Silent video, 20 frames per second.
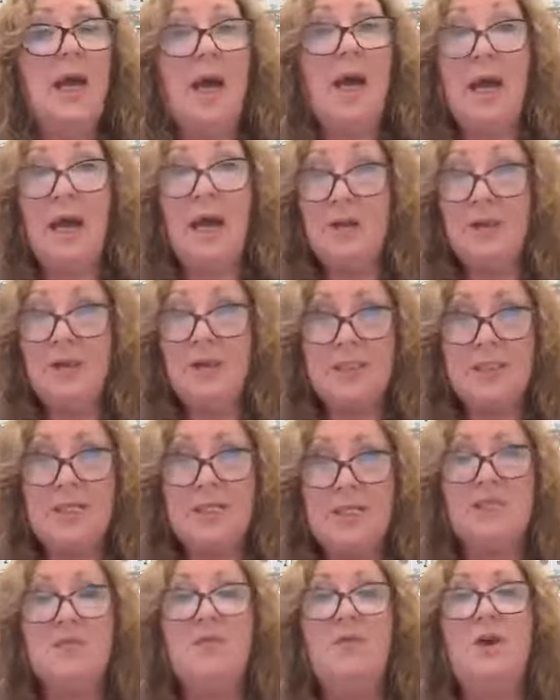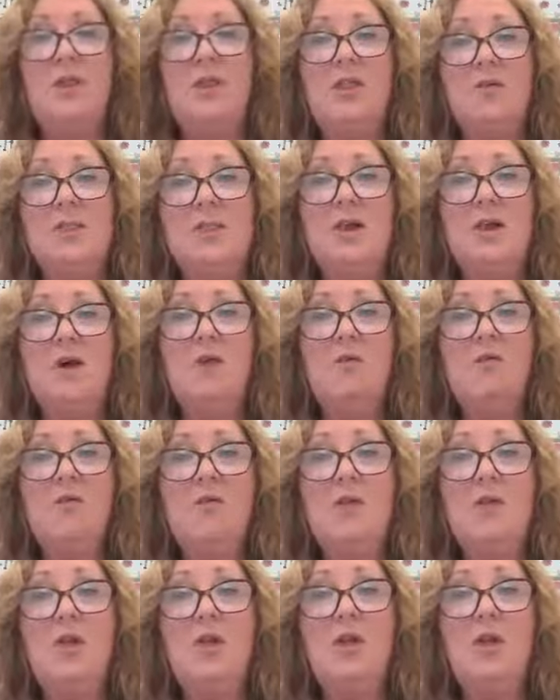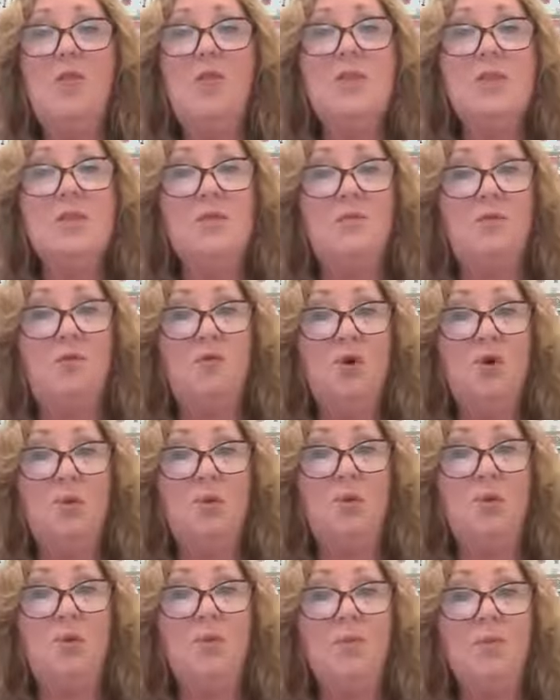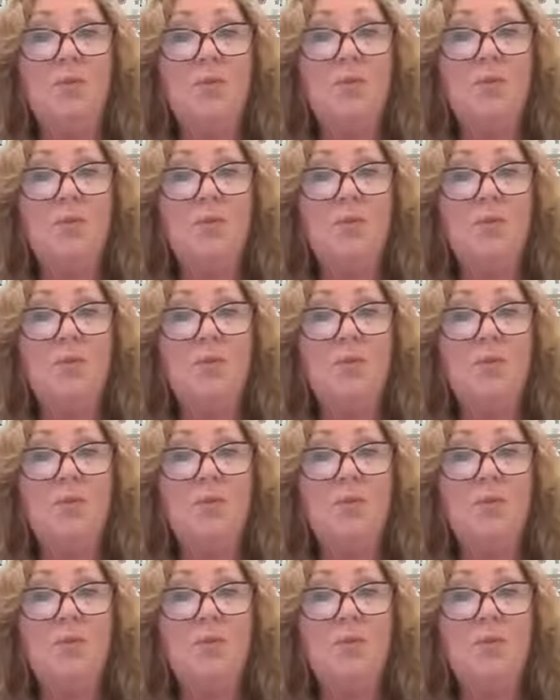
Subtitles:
how you satisfied yourself that the loan was affordable.